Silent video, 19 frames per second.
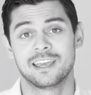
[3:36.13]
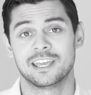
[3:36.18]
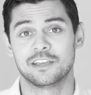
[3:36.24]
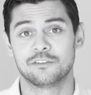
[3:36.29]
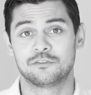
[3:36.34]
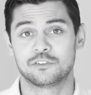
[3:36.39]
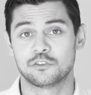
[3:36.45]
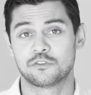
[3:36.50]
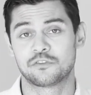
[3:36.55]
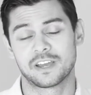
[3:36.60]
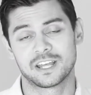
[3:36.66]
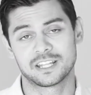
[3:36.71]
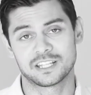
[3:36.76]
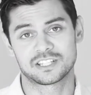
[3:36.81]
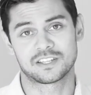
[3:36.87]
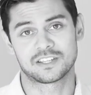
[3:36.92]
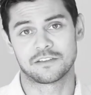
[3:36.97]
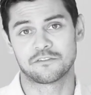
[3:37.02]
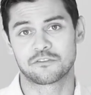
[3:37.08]
If you found
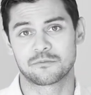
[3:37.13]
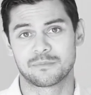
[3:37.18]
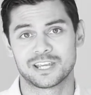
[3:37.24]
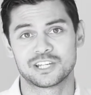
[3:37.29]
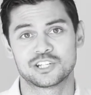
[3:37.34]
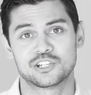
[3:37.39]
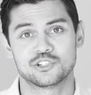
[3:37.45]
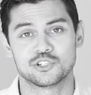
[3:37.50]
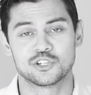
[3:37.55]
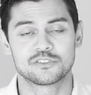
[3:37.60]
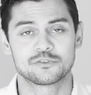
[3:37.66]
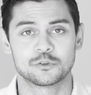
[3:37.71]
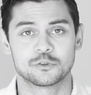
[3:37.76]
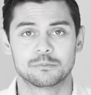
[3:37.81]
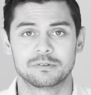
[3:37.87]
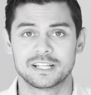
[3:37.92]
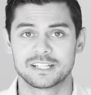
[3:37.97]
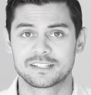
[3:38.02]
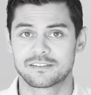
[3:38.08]
this information useful,
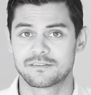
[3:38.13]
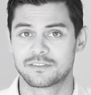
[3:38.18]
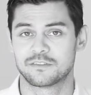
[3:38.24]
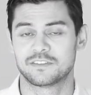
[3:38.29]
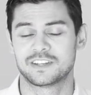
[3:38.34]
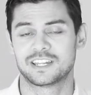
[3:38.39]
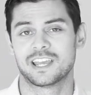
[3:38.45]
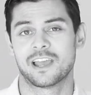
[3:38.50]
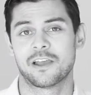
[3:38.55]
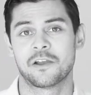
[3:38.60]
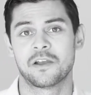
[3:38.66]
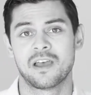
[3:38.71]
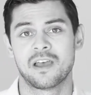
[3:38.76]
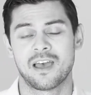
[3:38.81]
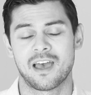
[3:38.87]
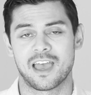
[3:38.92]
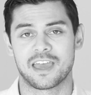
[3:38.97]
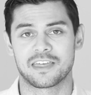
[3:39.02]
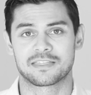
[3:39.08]
please give the video
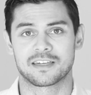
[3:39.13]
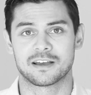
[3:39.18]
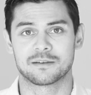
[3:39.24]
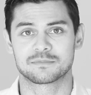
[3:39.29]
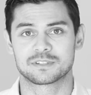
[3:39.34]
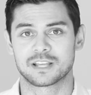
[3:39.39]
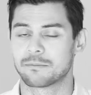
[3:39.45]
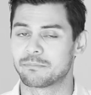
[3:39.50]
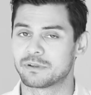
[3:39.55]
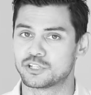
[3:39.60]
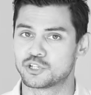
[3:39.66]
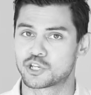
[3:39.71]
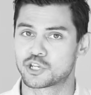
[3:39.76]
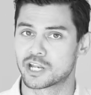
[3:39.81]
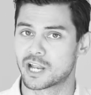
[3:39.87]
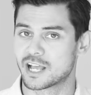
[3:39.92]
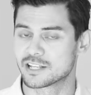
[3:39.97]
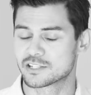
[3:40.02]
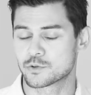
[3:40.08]
a thumbs up and you
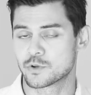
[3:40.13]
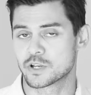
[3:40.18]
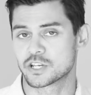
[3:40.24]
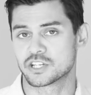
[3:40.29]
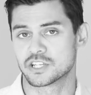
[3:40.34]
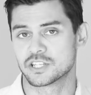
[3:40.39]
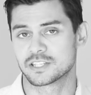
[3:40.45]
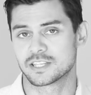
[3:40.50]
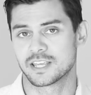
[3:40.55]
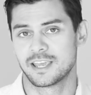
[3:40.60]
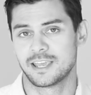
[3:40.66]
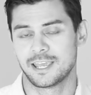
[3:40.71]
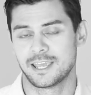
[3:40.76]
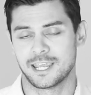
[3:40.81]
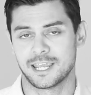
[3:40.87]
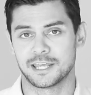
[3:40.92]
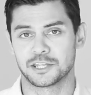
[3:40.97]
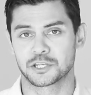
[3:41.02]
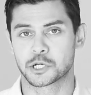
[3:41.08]
can ask questions
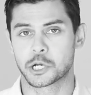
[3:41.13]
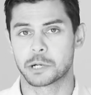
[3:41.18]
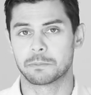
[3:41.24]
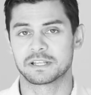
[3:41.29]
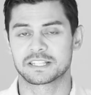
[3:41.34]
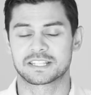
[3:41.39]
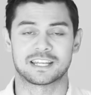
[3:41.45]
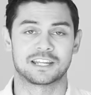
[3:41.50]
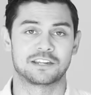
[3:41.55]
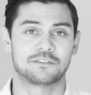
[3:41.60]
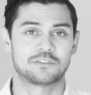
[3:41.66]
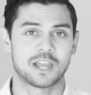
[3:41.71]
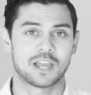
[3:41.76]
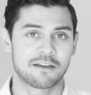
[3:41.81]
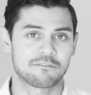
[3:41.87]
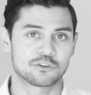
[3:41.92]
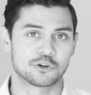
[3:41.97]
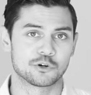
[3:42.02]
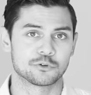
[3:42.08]
in the comments. And if you
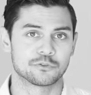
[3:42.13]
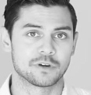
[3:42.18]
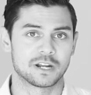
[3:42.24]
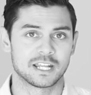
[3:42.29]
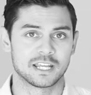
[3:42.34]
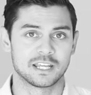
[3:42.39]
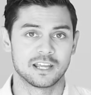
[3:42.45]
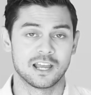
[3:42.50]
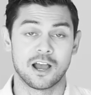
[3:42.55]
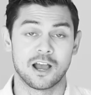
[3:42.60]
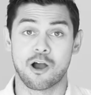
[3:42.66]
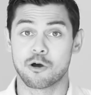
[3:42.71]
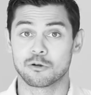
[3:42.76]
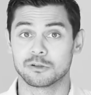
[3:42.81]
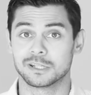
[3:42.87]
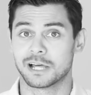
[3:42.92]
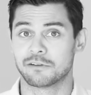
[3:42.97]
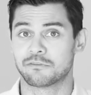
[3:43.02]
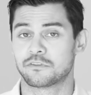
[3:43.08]
haven't already, I
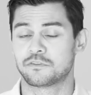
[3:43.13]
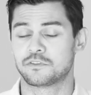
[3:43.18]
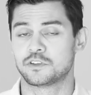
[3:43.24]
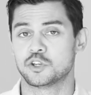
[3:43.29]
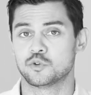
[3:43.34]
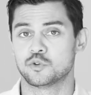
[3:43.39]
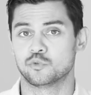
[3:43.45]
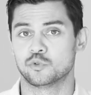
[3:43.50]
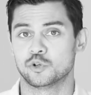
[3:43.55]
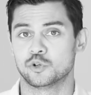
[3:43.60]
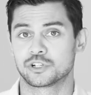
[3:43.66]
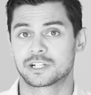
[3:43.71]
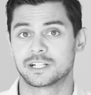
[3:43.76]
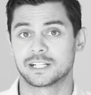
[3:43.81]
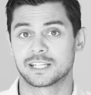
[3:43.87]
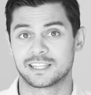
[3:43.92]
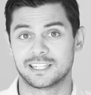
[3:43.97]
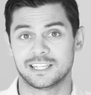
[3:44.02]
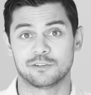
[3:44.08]
would love if you would
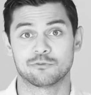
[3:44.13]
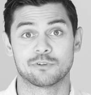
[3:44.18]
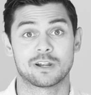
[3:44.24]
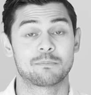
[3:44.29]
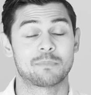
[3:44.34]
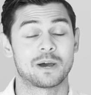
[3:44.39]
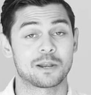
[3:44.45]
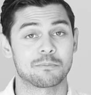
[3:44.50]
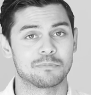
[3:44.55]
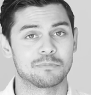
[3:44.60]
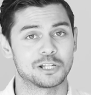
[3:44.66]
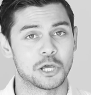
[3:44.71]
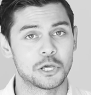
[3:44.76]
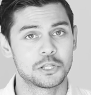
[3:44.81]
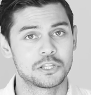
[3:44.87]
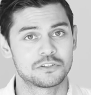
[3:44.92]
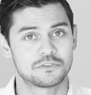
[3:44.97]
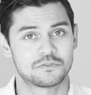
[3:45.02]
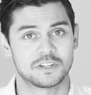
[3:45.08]
click the red button below
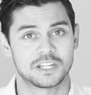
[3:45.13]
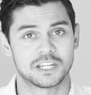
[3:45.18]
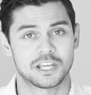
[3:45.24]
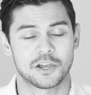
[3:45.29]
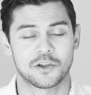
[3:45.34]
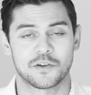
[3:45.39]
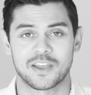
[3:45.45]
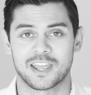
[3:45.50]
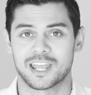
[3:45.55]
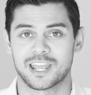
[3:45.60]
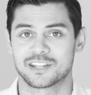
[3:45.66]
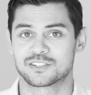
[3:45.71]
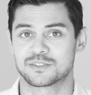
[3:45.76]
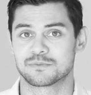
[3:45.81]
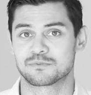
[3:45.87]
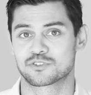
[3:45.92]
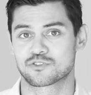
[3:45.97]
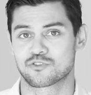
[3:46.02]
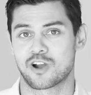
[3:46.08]
this video and
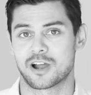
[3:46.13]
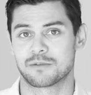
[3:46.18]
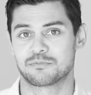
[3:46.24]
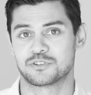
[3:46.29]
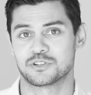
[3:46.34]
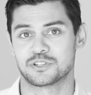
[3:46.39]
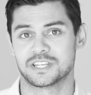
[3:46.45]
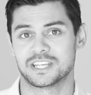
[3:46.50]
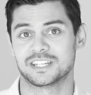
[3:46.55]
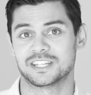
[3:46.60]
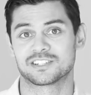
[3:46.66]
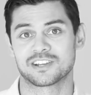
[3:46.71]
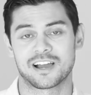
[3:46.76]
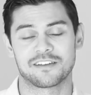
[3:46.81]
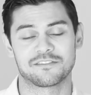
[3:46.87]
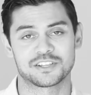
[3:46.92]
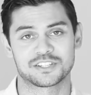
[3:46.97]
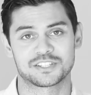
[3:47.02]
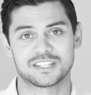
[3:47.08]
subscribe to the
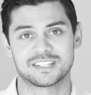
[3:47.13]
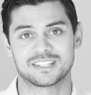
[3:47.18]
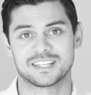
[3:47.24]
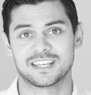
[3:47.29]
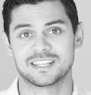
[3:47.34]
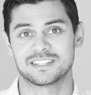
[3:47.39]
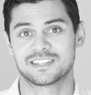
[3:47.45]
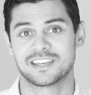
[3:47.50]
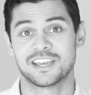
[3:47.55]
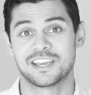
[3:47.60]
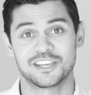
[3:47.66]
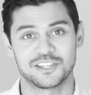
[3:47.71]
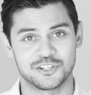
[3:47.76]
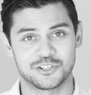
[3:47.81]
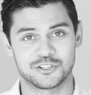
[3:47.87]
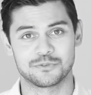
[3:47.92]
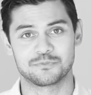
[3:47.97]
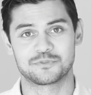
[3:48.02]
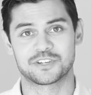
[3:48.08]
Diet vs Disease
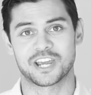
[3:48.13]
YouTube